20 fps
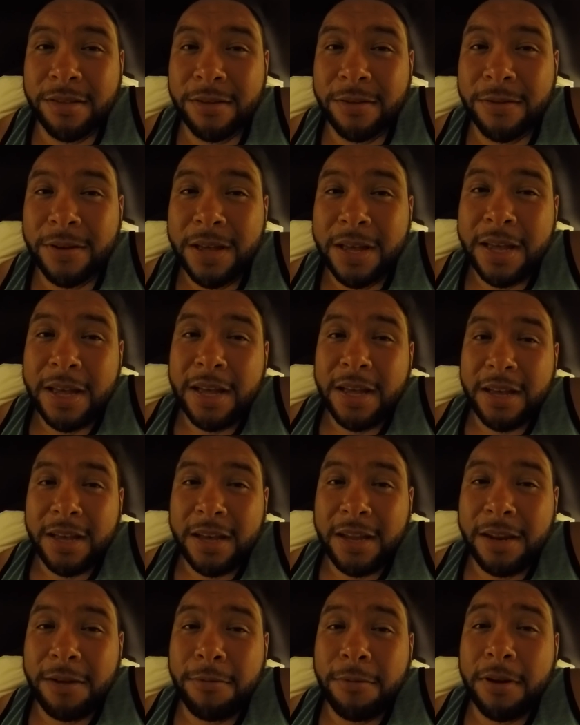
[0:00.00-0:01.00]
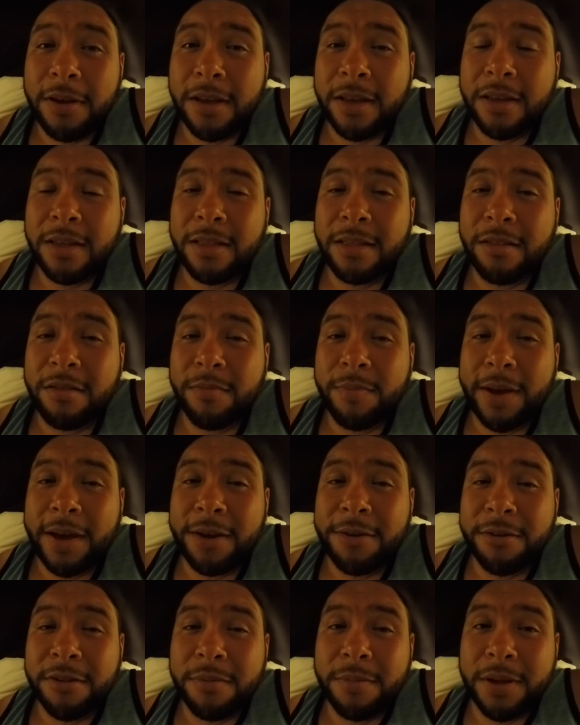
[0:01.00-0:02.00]
So anyway, this
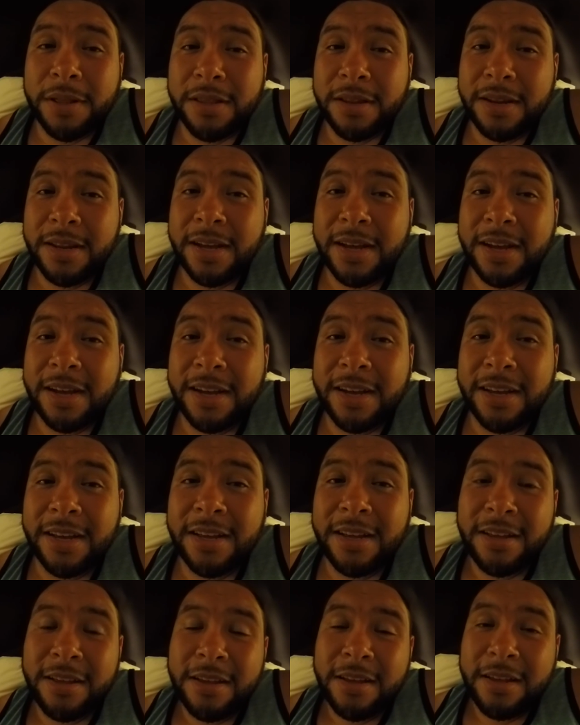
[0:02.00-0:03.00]
battery's about to die.